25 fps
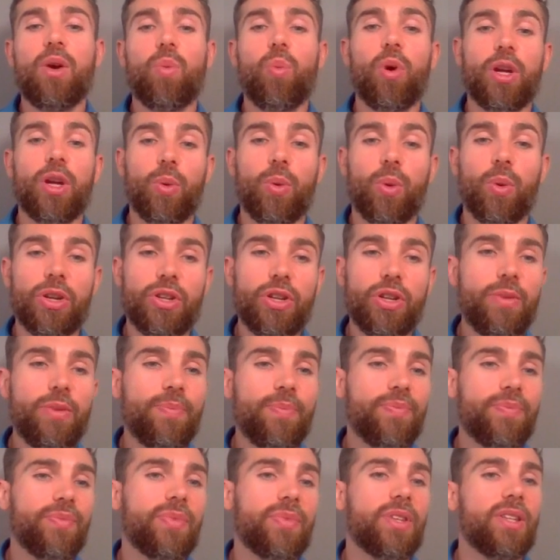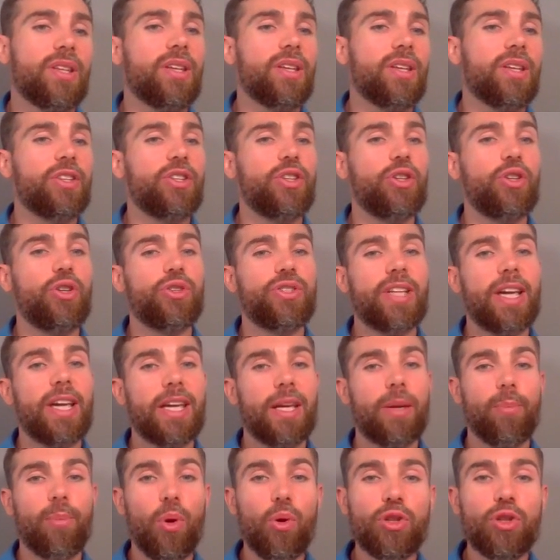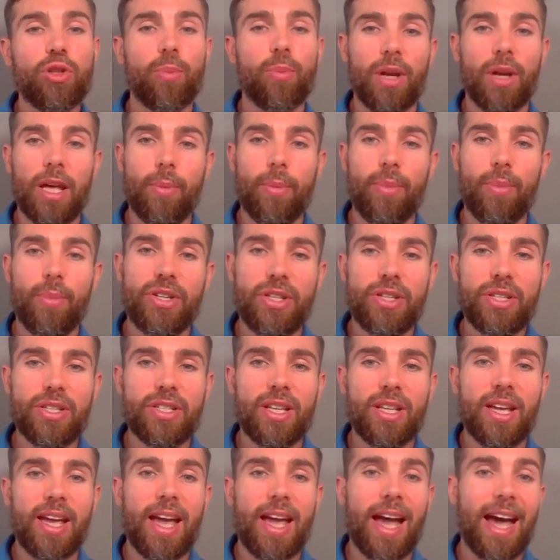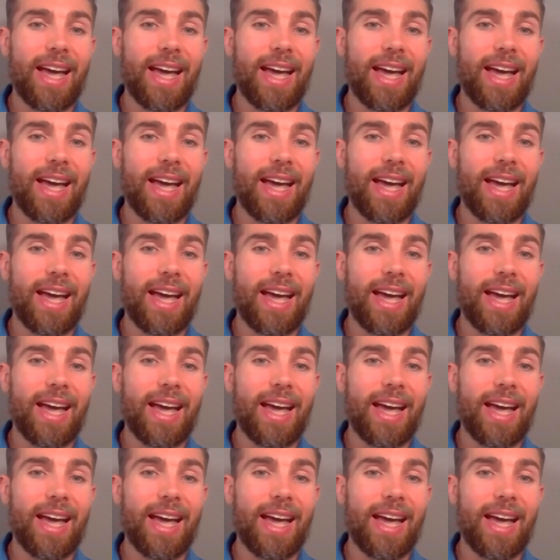what you want to do, you take multiple images